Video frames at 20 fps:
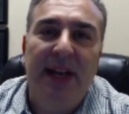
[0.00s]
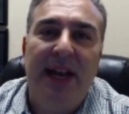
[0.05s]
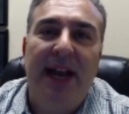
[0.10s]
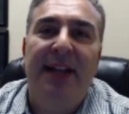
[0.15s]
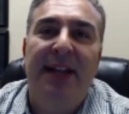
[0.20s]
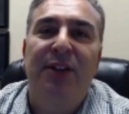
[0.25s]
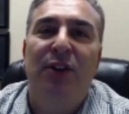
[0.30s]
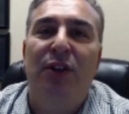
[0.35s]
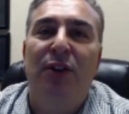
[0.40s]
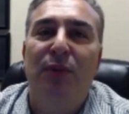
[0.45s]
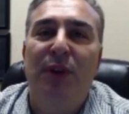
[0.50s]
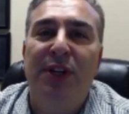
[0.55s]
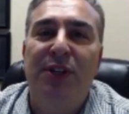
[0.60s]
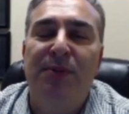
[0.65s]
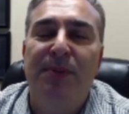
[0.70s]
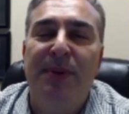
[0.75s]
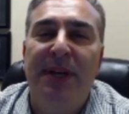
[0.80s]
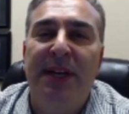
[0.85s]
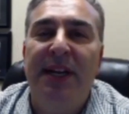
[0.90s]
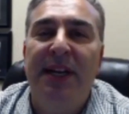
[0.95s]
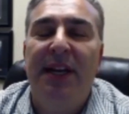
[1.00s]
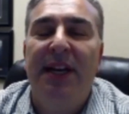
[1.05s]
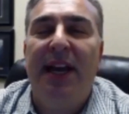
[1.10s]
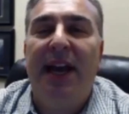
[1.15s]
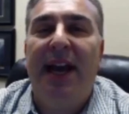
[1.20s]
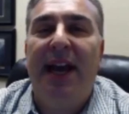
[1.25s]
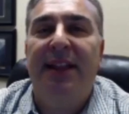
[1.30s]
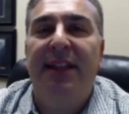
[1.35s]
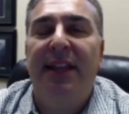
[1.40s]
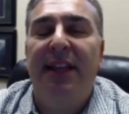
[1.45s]
And you can reach me
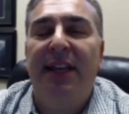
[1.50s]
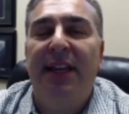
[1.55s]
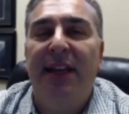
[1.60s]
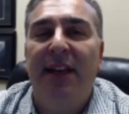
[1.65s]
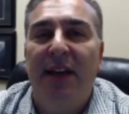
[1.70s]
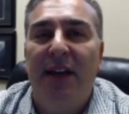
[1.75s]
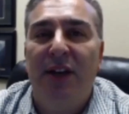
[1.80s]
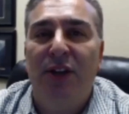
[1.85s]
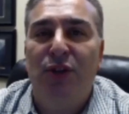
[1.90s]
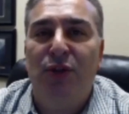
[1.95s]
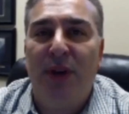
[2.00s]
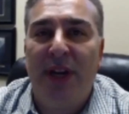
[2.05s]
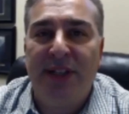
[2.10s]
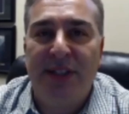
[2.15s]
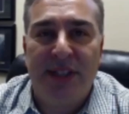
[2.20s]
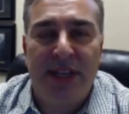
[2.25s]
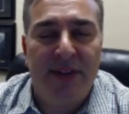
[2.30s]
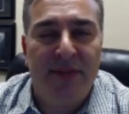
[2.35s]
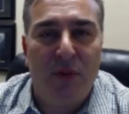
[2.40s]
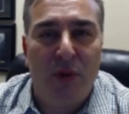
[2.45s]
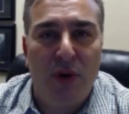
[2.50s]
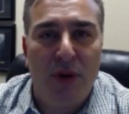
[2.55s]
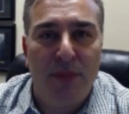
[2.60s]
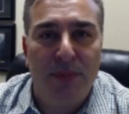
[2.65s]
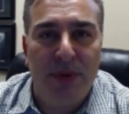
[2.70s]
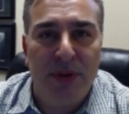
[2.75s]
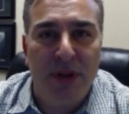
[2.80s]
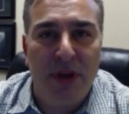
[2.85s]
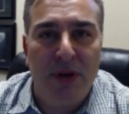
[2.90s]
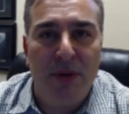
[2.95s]
at the address set forth
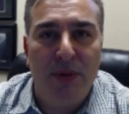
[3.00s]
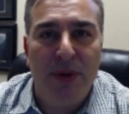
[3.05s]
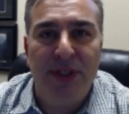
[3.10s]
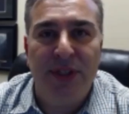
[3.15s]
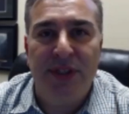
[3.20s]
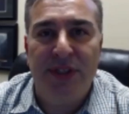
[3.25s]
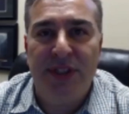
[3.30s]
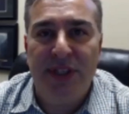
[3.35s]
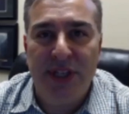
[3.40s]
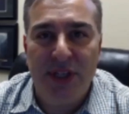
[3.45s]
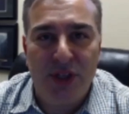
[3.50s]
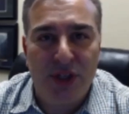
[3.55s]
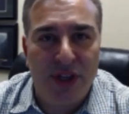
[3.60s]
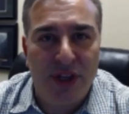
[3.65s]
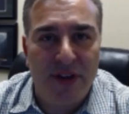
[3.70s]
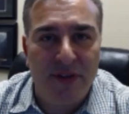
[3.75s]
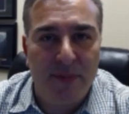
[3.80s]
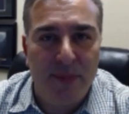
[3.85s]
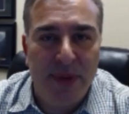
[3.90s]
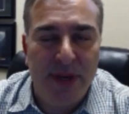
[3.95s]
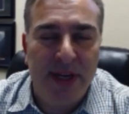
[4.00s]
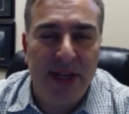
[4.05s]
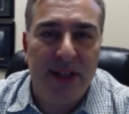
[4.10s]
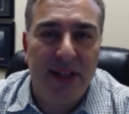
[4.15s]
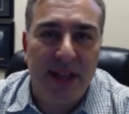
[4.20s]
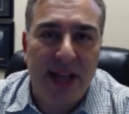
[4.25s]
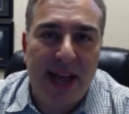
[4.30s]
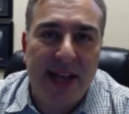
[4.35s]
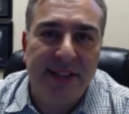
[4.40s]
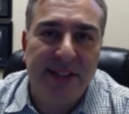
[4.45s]
below, which is
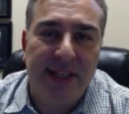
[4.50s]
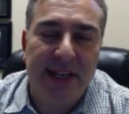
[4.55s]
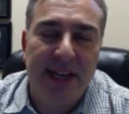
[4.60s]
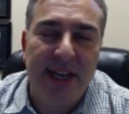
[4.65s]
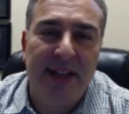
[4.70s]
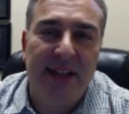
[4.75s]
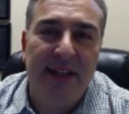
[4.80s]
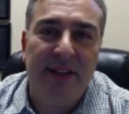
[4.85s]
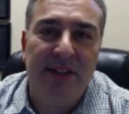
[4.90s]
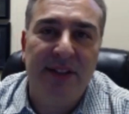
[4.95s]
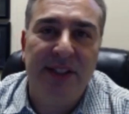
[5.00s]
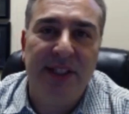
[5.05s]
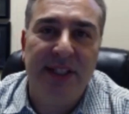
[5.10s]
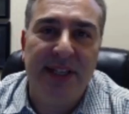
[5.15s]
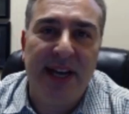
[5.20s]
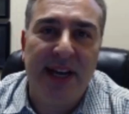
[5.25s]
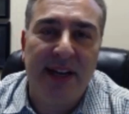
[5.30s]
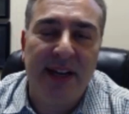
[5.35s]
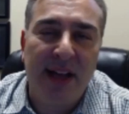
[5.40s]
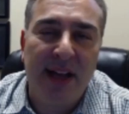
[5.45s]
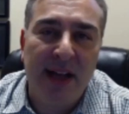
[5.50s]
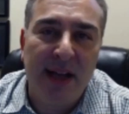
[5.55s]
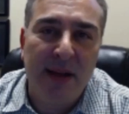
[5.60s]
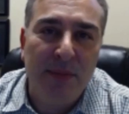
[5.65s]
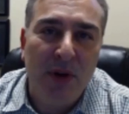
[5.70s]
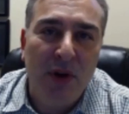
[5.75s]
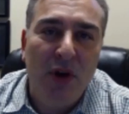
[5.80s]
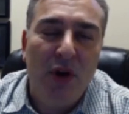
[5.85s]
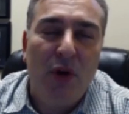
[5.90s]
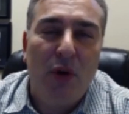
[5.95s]
dschluffman@classicllc.com,
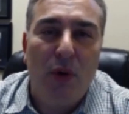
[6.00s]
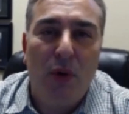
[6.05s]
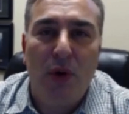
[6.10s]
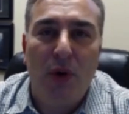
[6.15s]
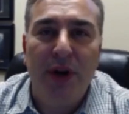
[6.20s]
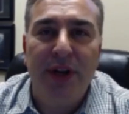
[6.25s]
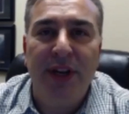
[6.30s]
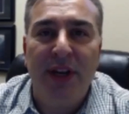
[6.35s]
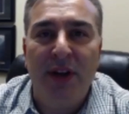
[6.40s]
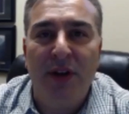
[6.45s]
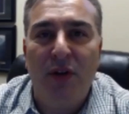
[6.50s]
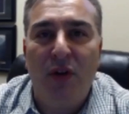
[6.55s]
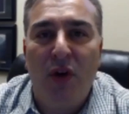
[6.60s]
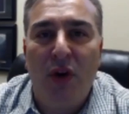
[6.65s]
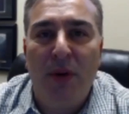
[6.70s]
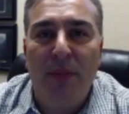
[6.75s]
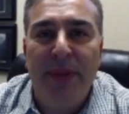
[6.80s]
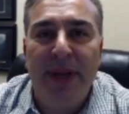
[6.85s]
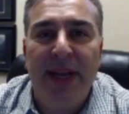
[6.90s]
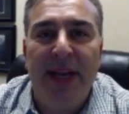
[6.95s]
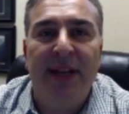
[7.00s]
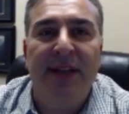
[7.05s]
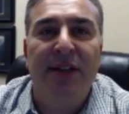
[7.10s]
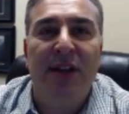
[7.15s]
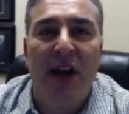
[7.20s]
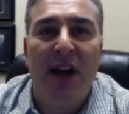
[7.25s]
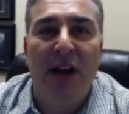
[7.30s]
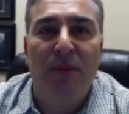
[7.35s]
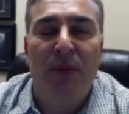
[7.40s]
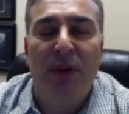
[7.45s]
or you can call me at
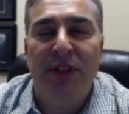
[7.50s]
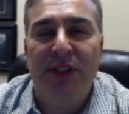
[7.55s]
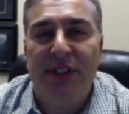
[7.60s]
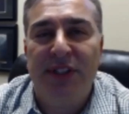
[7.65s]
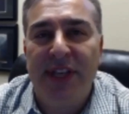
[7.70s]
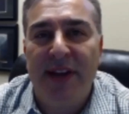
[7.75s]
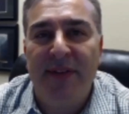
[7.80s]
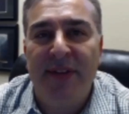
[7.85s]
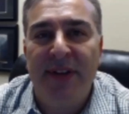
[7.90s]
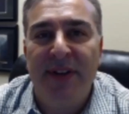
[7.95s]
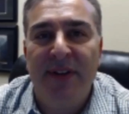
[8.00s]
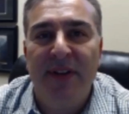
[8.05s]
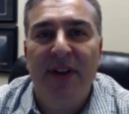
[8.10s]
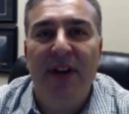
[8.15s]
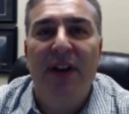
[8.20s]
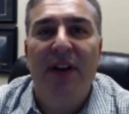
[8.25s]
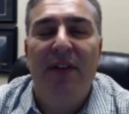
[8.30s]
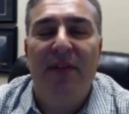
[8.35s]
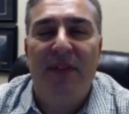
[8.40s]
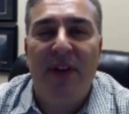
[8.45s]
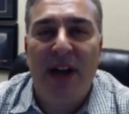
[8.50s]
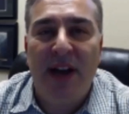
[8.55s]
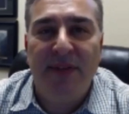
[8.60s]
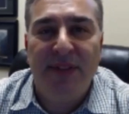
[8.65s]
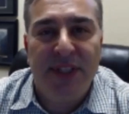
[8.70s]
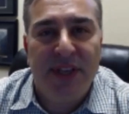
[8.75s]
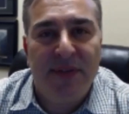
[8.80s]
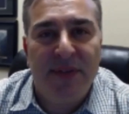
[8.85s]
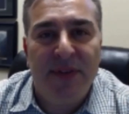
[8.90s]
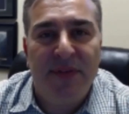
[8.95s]

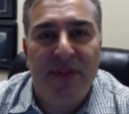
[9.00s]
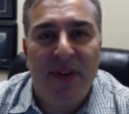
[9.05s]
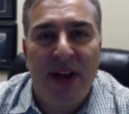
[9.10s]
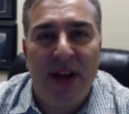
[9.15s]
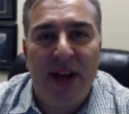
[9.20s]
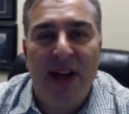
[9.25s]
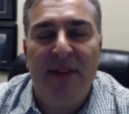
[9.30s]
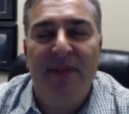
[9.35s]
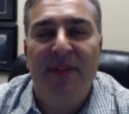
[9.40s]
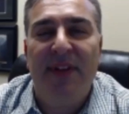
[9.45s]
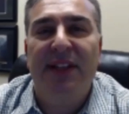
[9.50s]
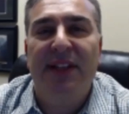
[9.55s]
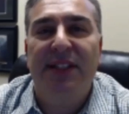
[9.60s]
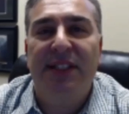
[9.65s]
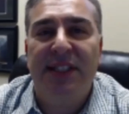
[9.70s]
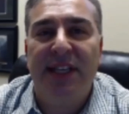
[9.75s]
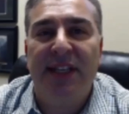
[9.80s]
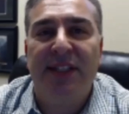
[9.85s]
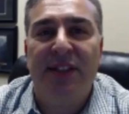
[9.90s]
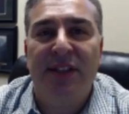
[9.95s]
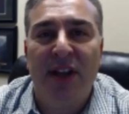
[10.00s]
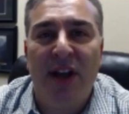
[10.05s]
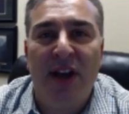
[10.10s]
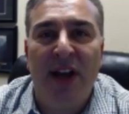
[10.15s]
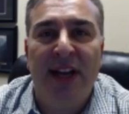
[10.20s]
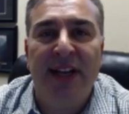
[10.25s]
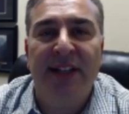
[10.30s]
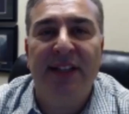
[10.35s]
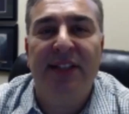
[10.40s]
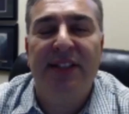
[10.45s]

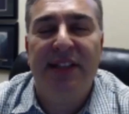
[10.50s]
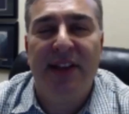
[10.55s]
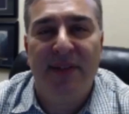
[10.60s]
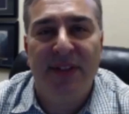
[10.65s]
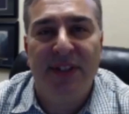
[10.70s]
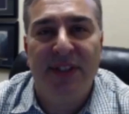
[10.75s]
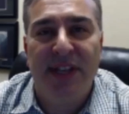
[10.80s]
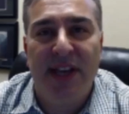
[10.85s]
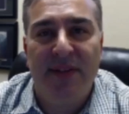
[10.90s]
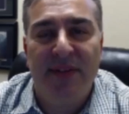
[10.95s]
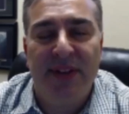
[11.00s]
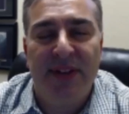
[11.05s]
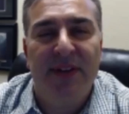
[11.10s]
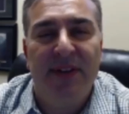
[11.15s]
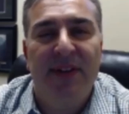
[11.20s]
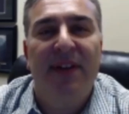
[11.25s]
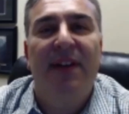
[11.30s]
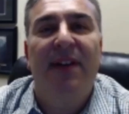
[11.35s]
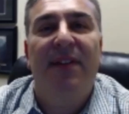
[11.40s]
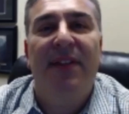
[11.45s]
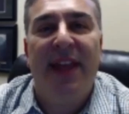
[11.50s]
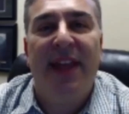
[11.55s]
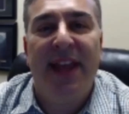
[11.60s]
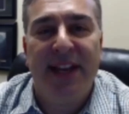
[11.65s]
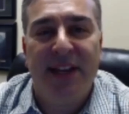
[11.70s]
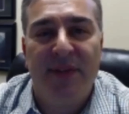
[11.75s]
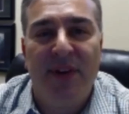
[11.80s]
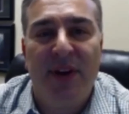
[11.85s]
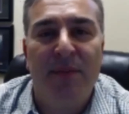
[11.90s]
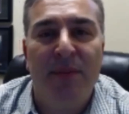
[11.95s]
917-575-6977. Thank
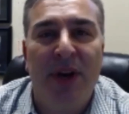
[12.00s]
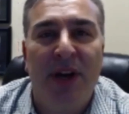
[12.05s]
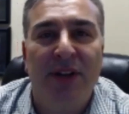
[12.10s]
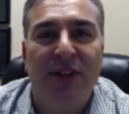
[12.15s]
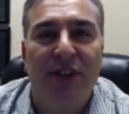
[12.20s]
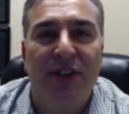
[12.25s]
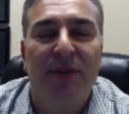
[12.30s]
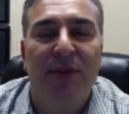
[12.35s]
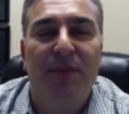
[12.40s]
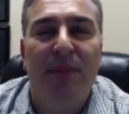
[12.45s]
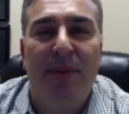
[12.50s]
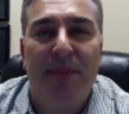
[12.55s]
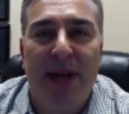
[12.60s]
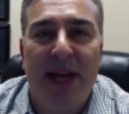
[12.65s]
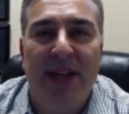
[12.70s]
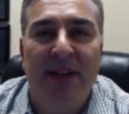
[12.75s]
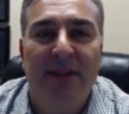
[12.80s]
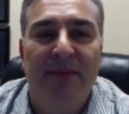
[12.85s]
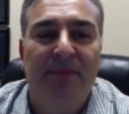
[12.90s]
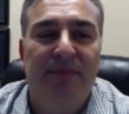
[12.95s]
you very much. Bye-bye.